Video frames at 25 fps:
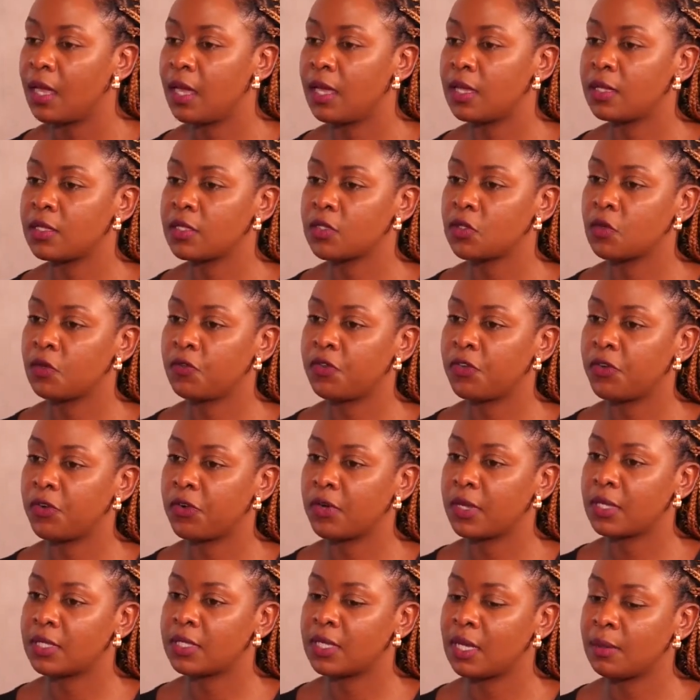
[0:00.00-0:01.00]
And so,
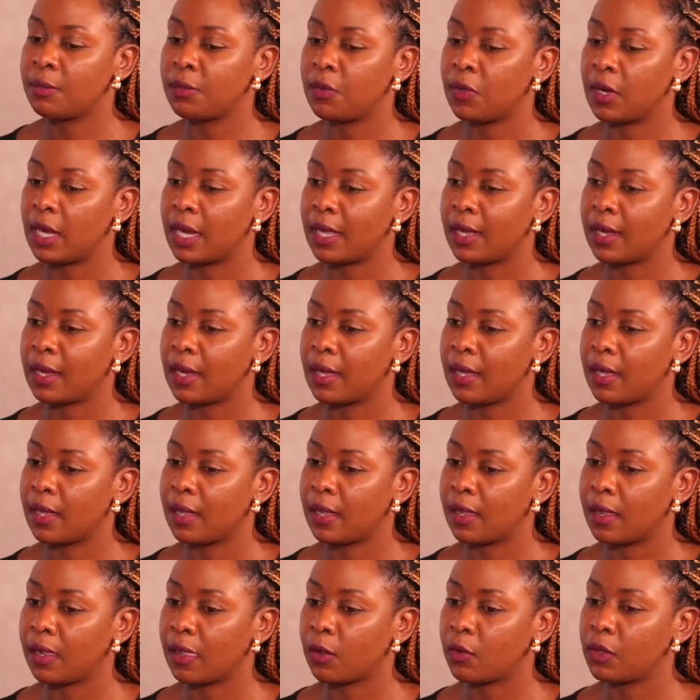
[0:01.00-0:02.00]
for example, like
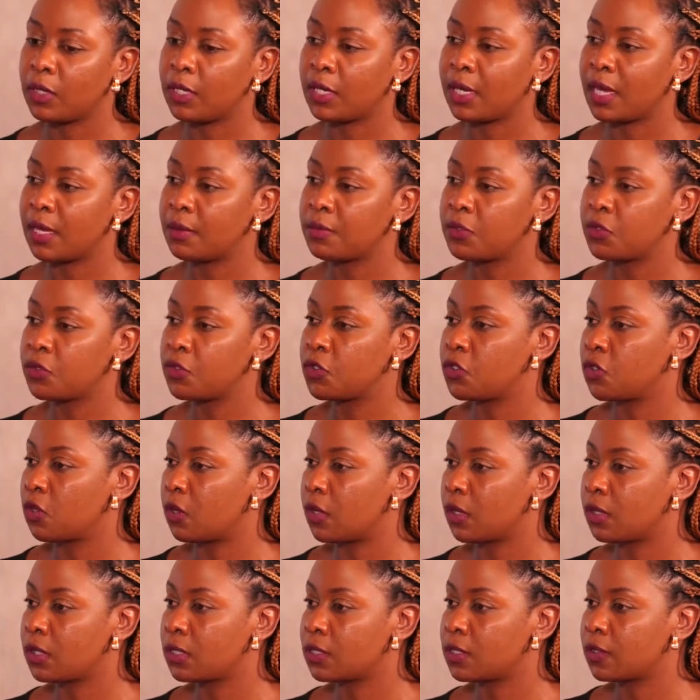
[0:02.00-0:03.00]
when it comes to
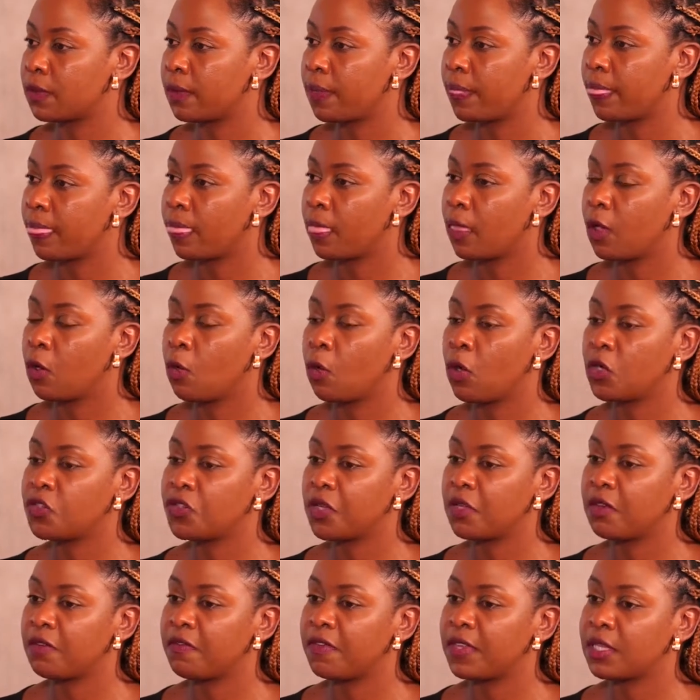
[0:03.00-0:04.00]
stocks, what
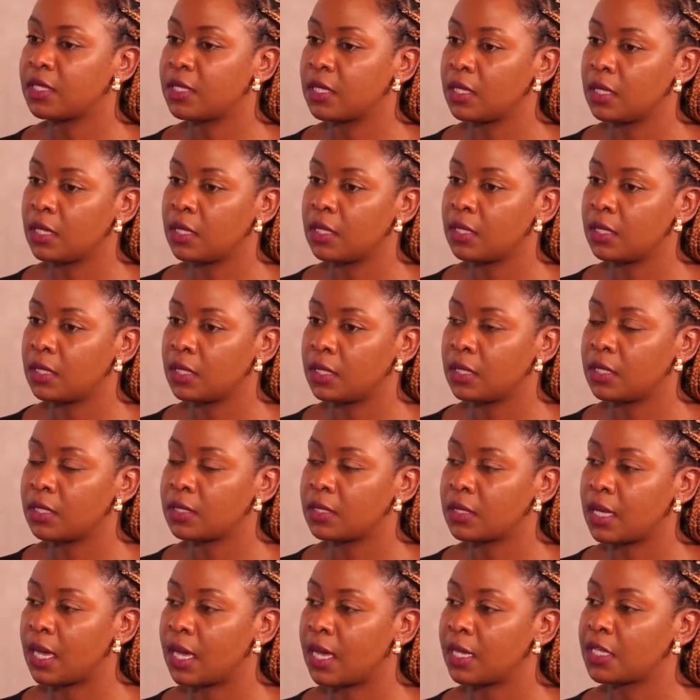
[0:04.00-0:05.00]
you're investing in
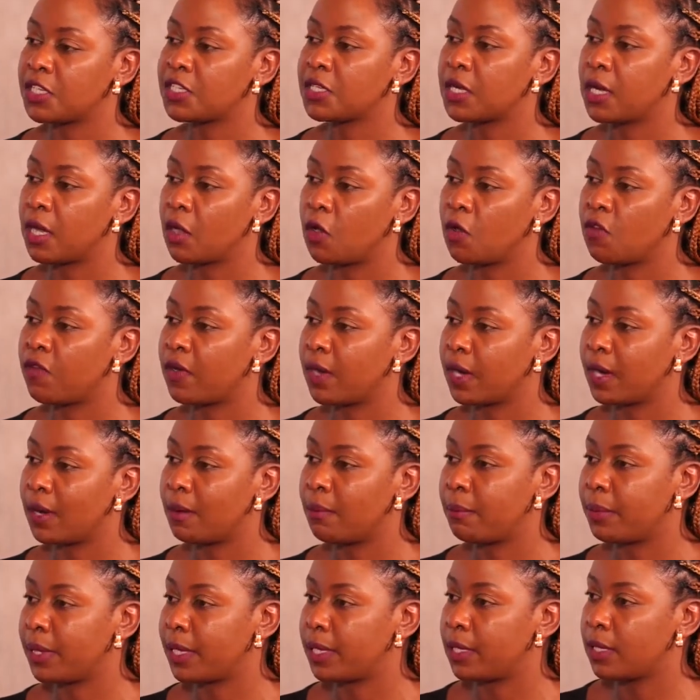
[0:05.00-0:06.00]
is a share of a
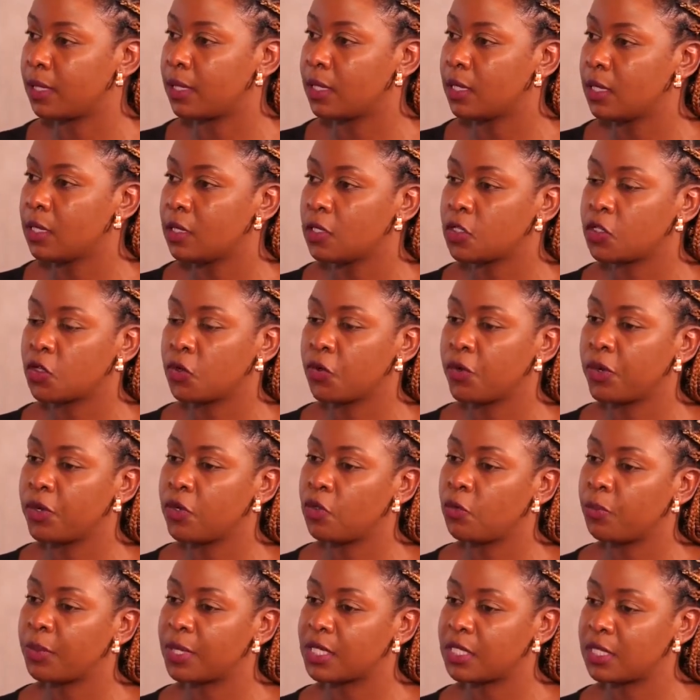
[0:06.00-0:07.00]
company. So when
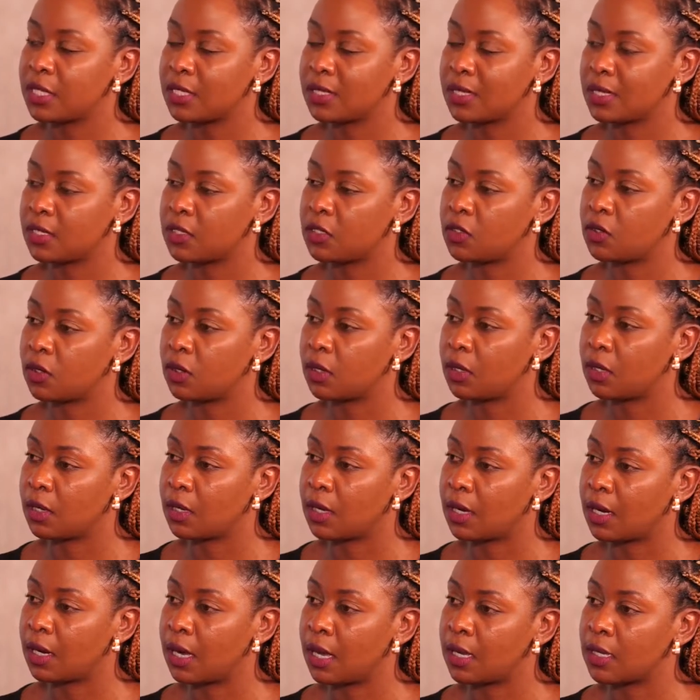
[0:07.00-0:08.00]
you purchase a stock
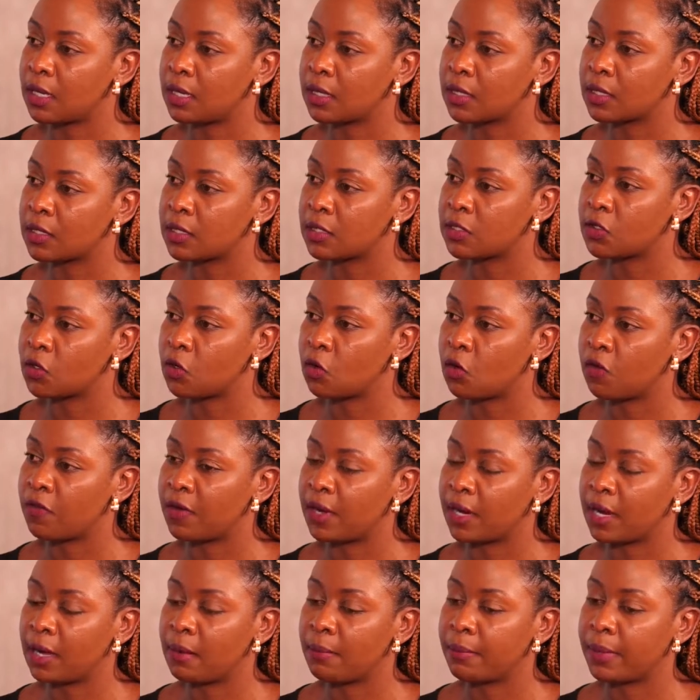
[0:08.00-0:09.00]
of
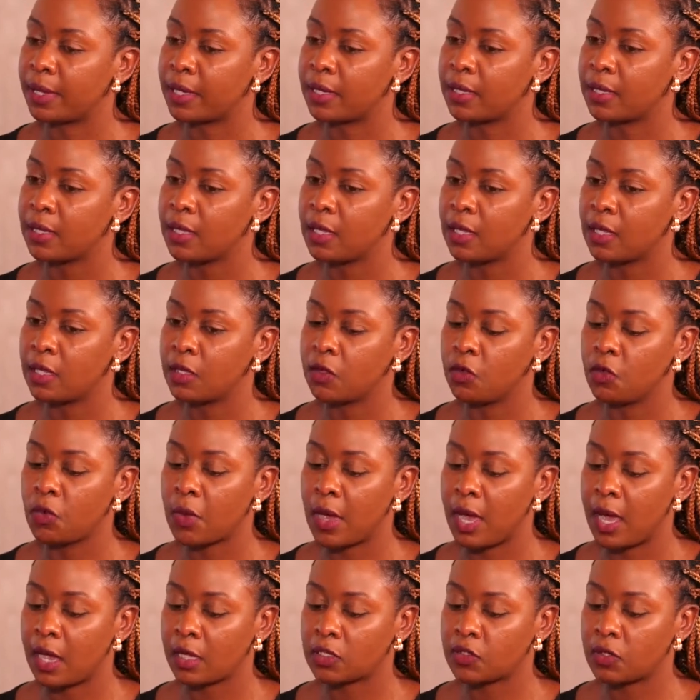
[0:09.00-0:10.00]
a company, you
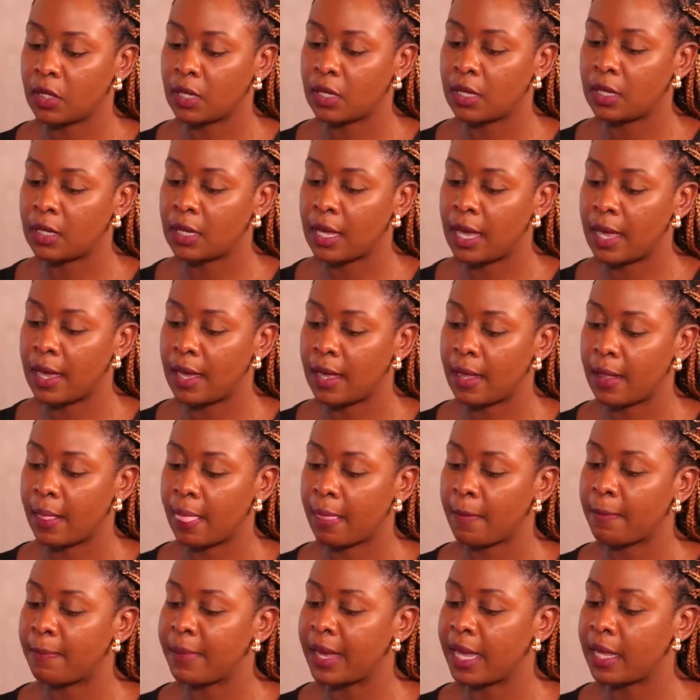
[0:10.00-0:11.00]
are actually
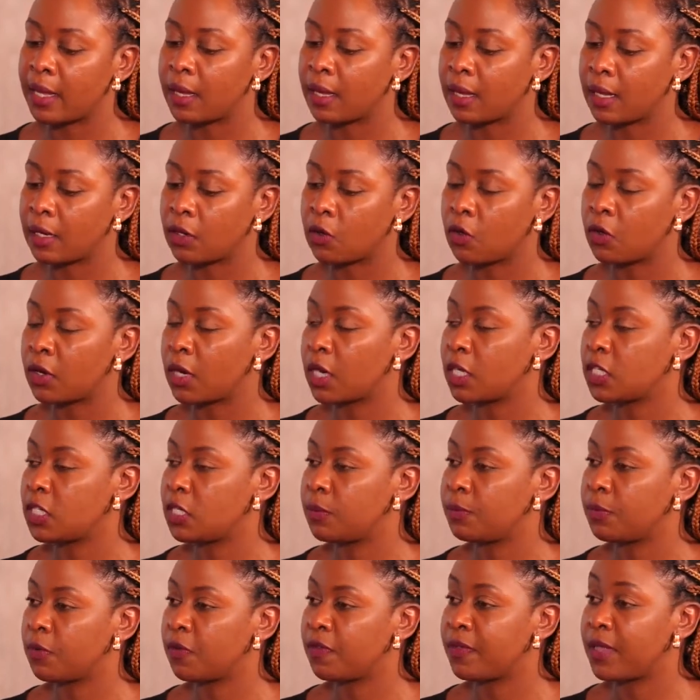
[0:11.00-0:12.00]
buying an
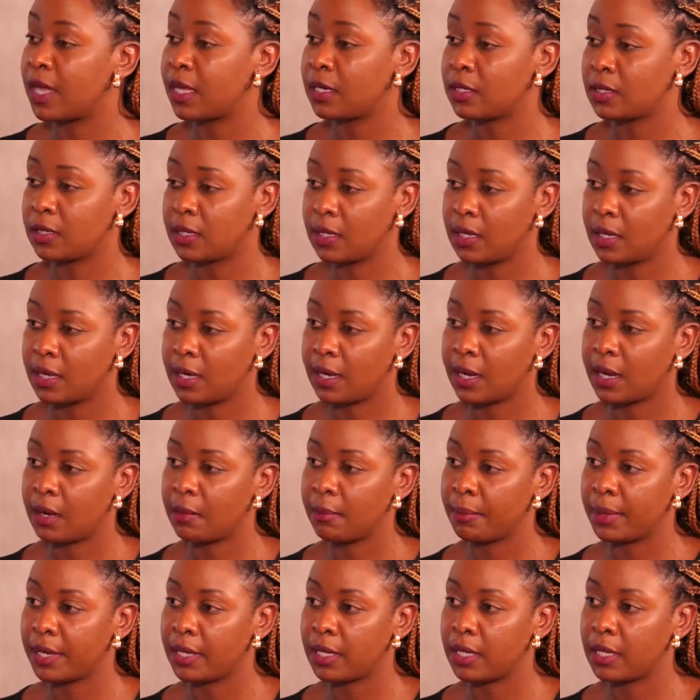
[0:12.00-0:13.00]
ownership of that
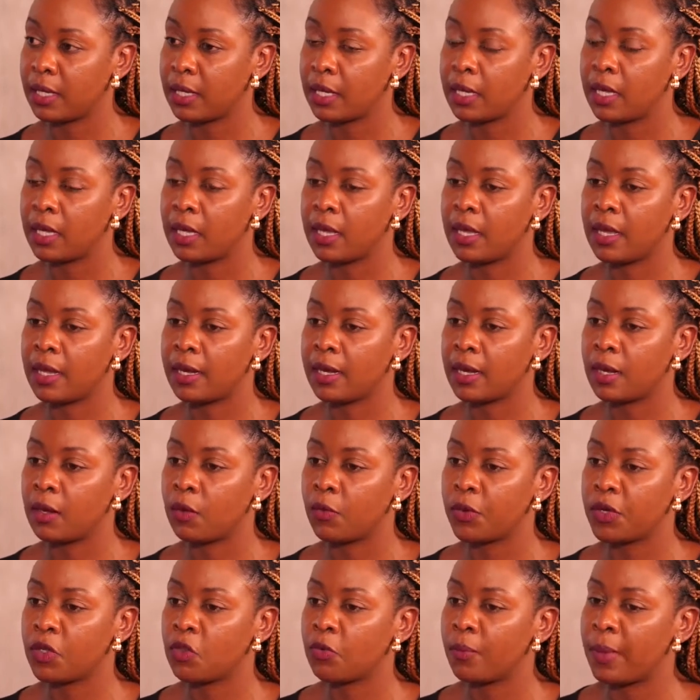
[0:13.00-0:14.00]
company. And
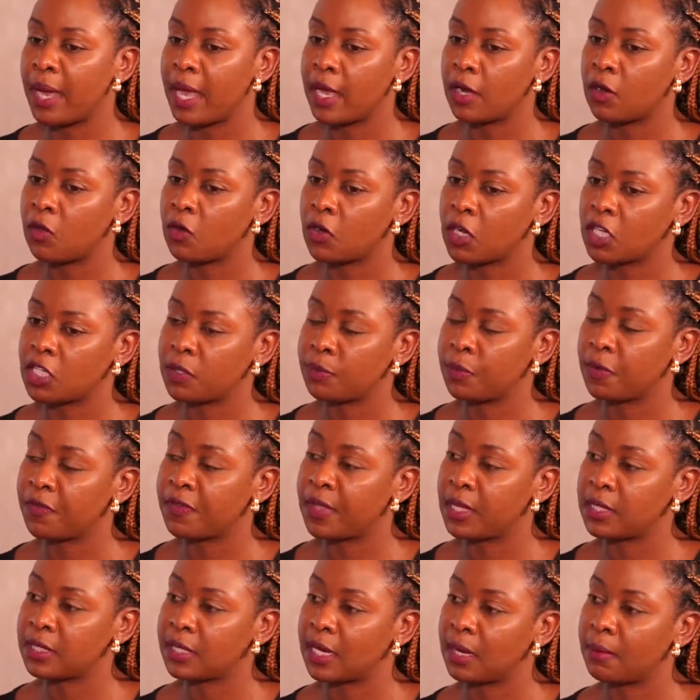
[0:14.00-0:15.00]
when you buy an ownership of
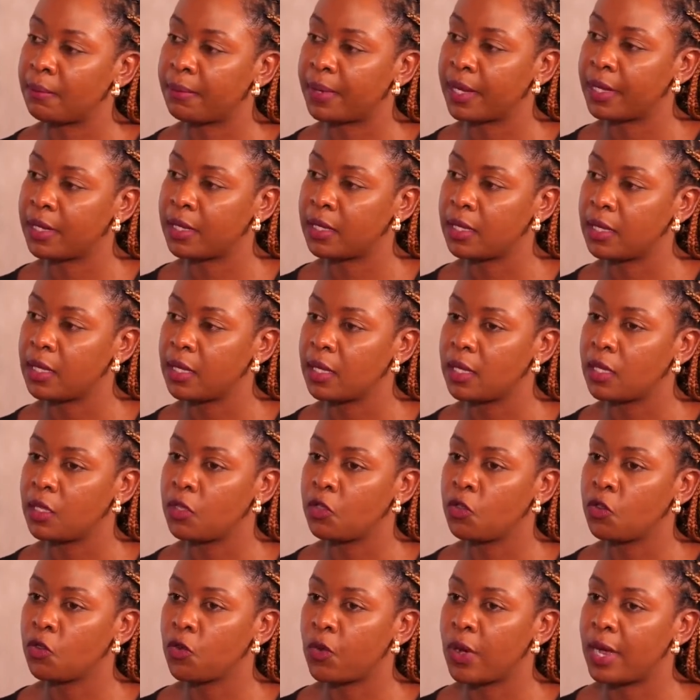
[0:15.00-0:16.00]
that company,
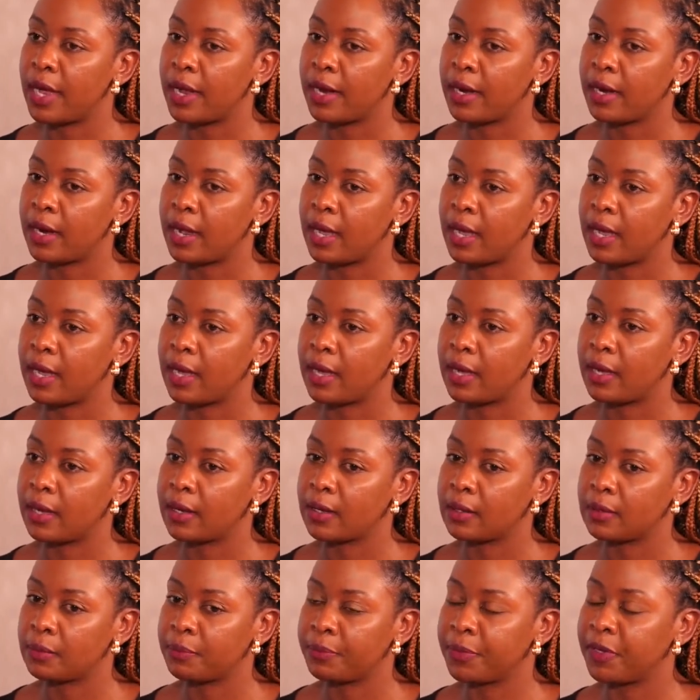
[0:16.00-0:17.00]
you
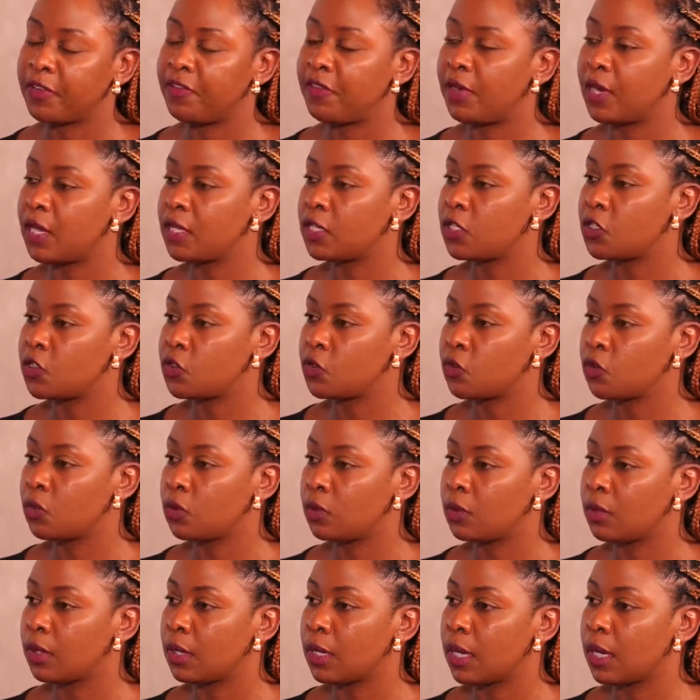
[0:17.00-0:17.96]
are privileged to